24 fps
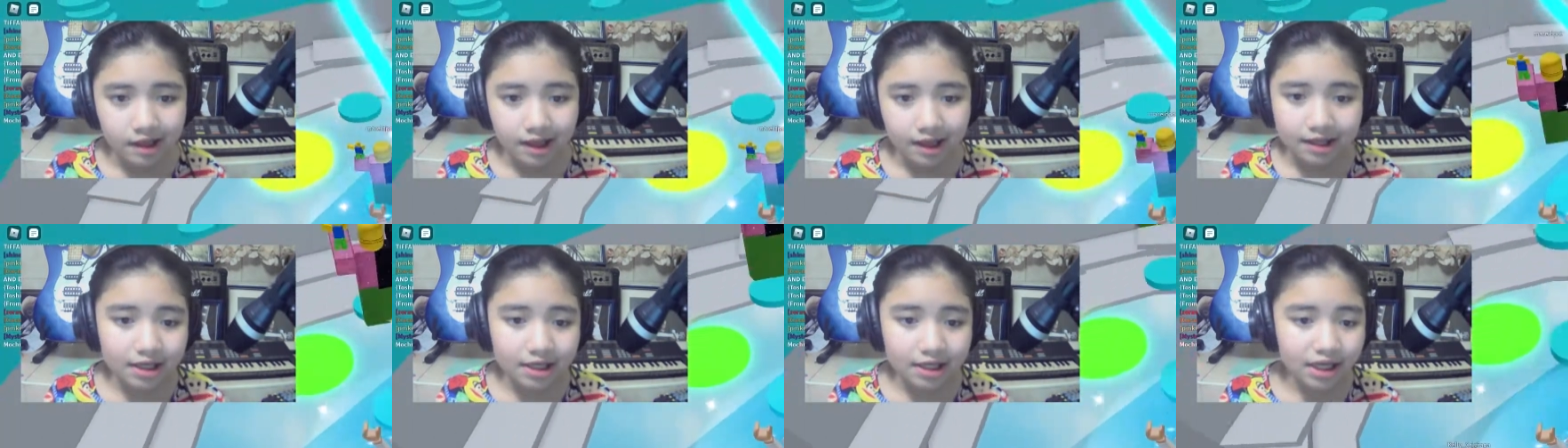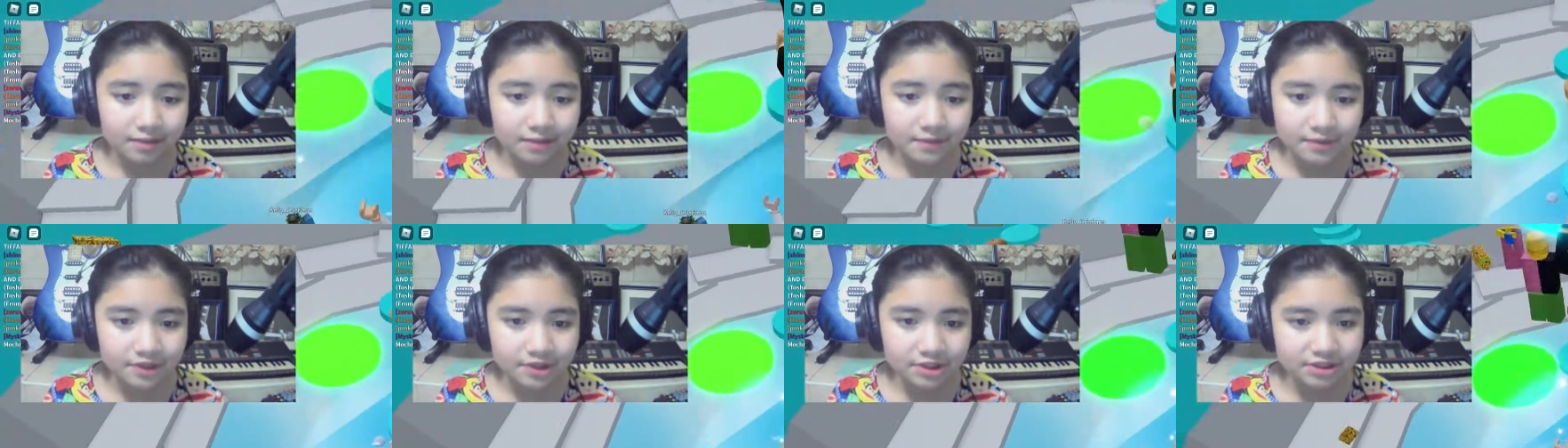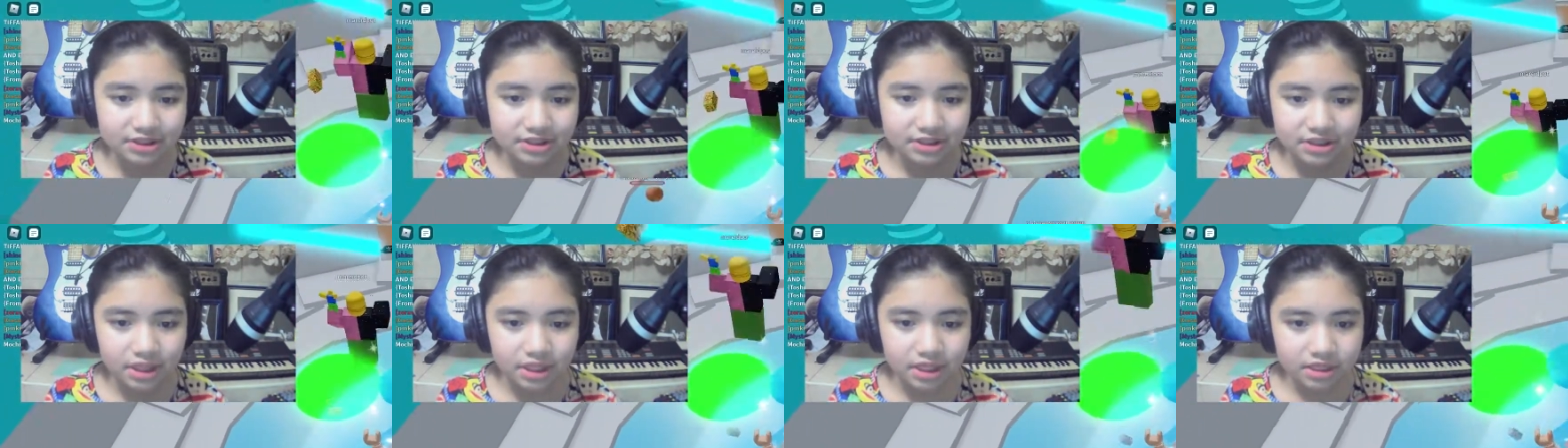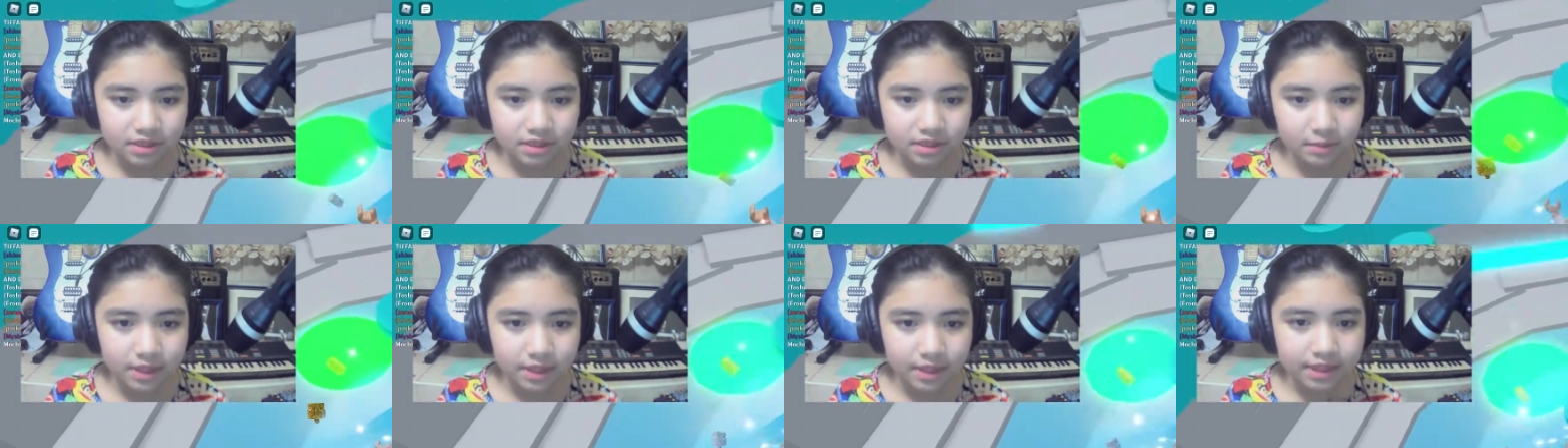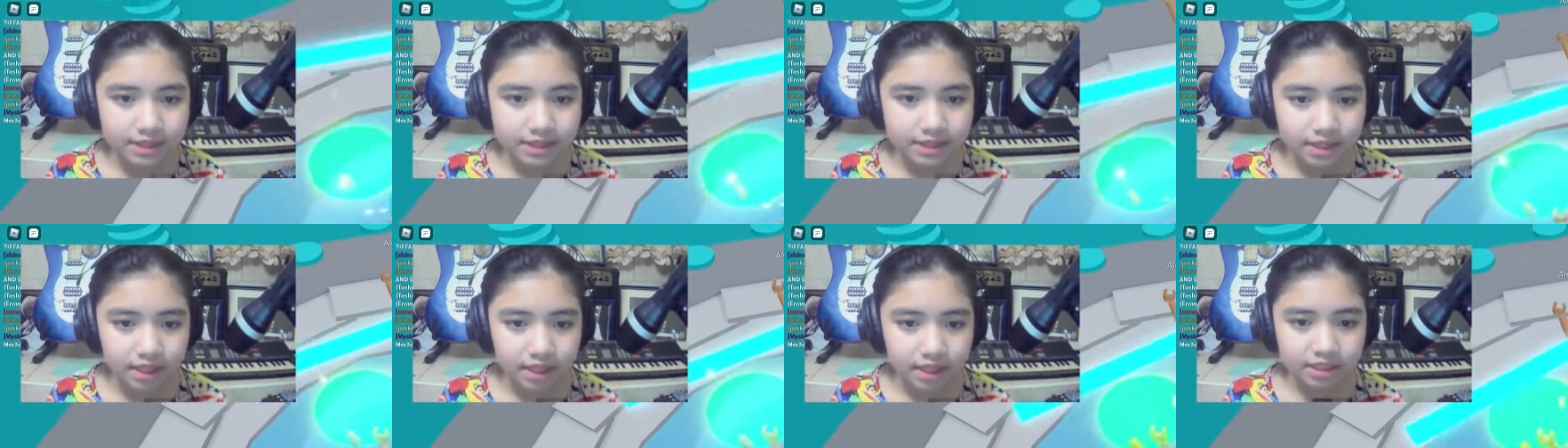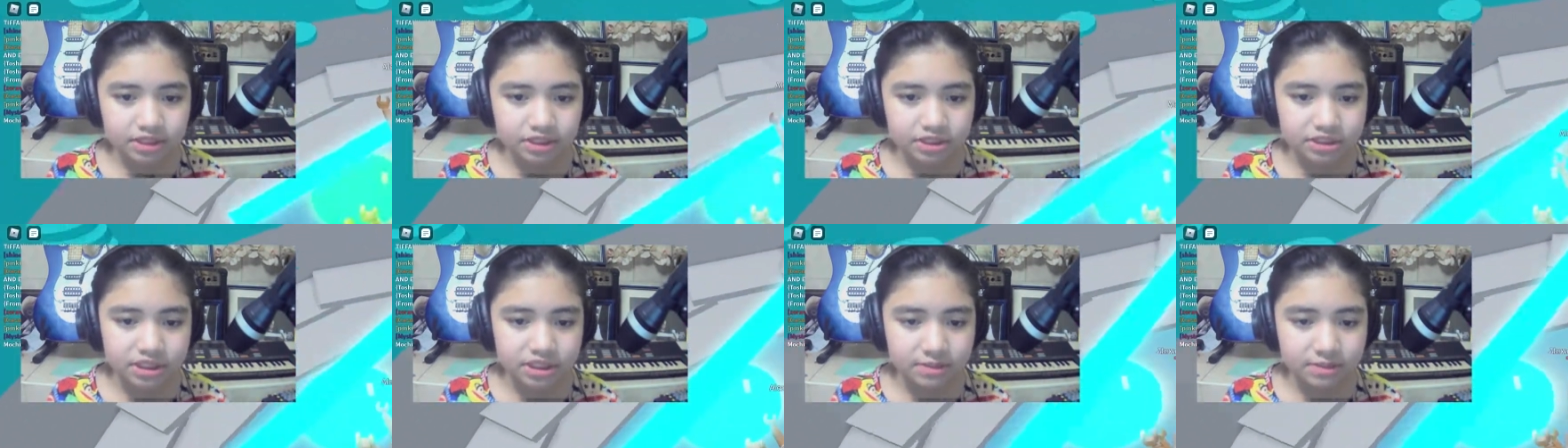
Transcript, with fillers: and I'm just not gonna make it. I just keep